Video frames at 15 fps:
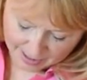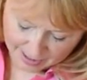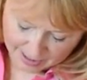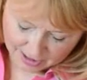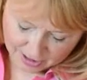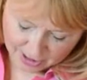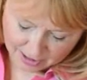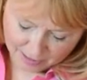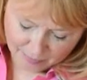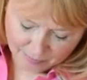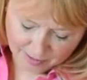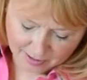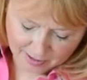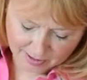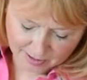ketchup
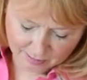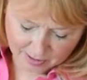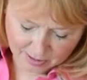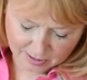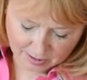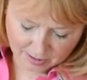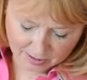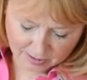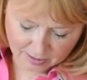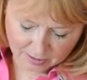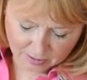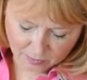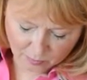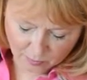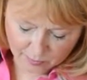and I'm just gonna
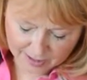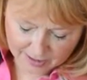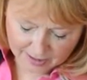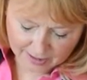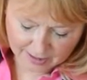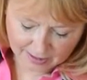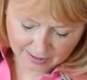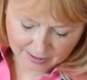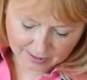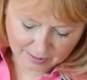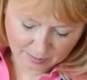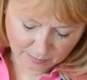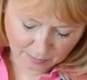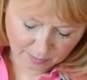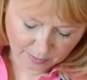squeeze it into this
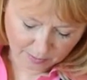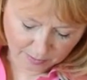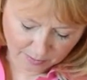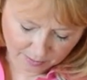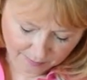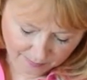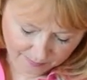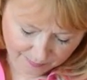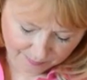bowl.